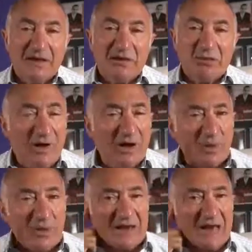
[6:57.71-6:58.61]
What are
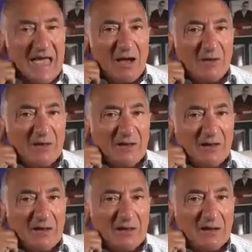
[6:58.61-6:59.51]
we allowing
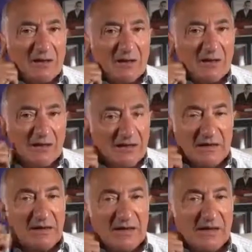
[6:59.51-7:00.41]

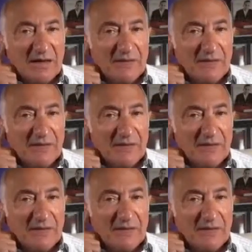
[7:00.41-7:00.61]
in here?